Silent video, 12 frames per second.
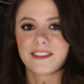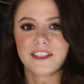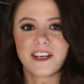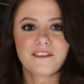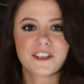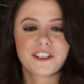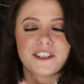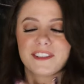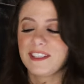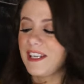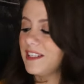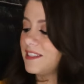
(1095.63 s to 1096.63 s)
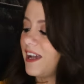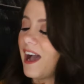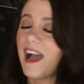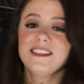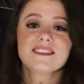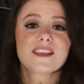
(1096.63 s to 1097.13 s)
you never need to
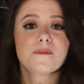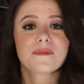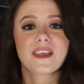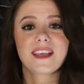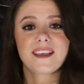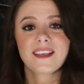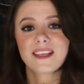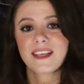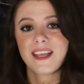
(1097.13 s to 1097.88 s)
hide something